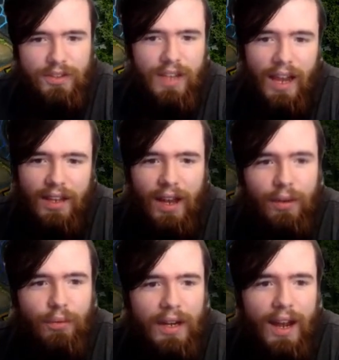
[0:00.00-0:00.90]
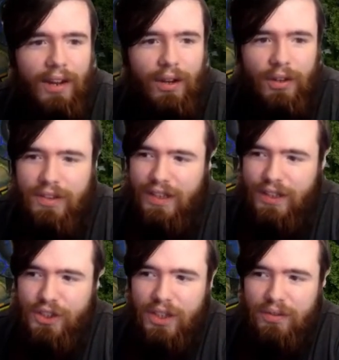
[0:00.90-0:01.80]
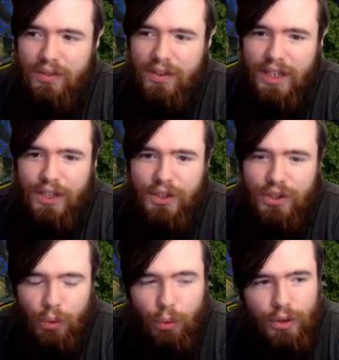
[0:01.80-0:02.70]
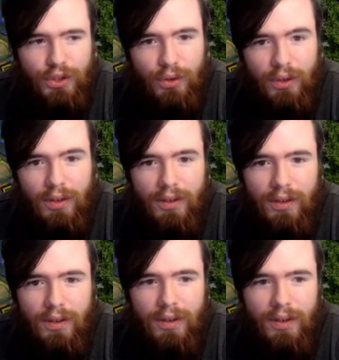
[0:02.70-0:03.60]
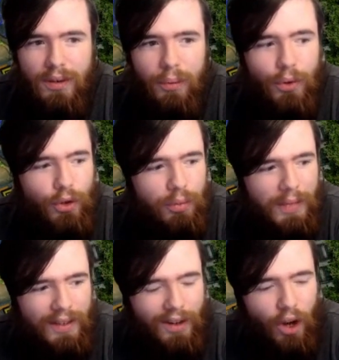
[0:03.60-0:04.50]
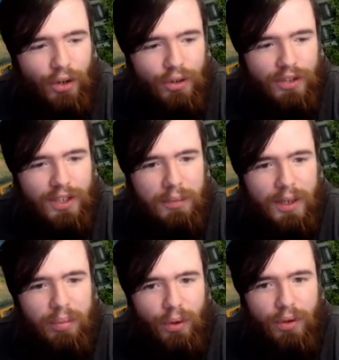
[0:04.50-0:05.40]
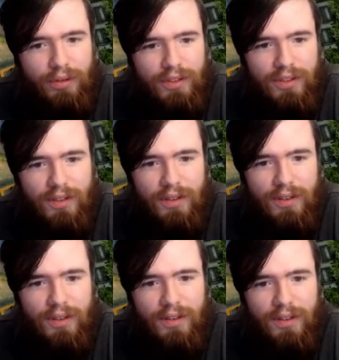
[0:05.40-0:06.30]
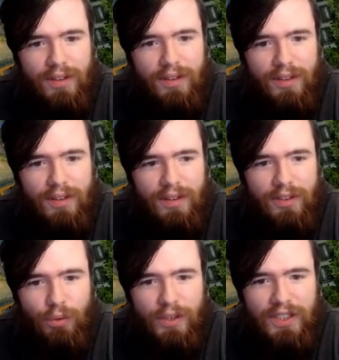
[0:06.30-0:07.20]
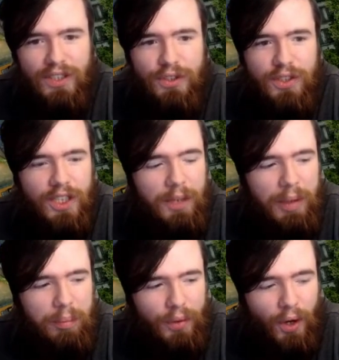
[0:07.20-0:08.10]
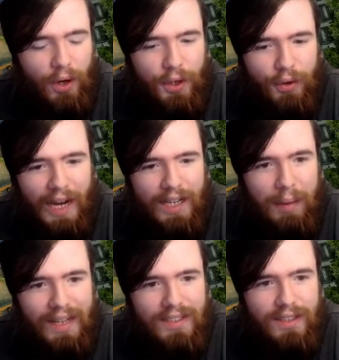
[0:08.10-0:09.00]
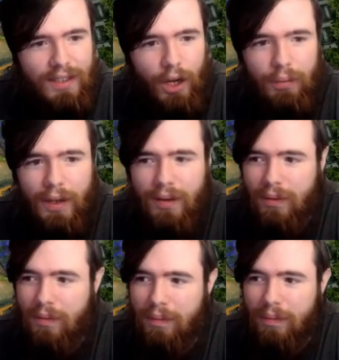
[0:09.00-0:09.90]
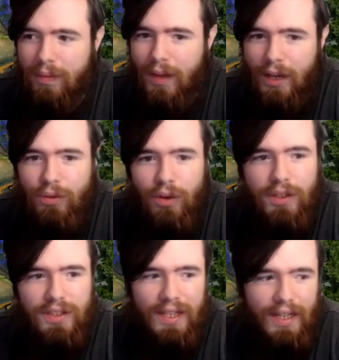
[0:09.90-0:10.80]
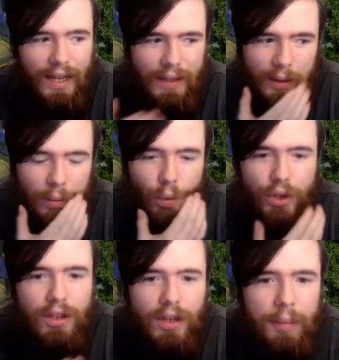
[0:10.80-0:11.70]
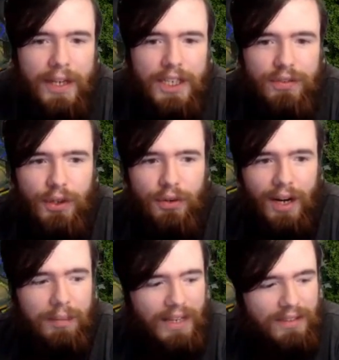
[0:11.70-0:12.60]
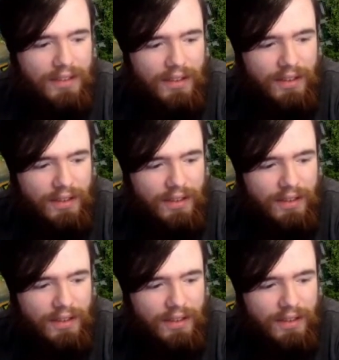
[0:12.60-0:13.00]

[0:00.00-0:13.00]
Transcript: Ah, hang, right, hang on. D-Shifter in Sword Soul. What do you mean? How are you summoning Protos? So what is this just going to be Barong Grandmaster? Like, I don't understand. And then what are you going to banish for your Grandmaster?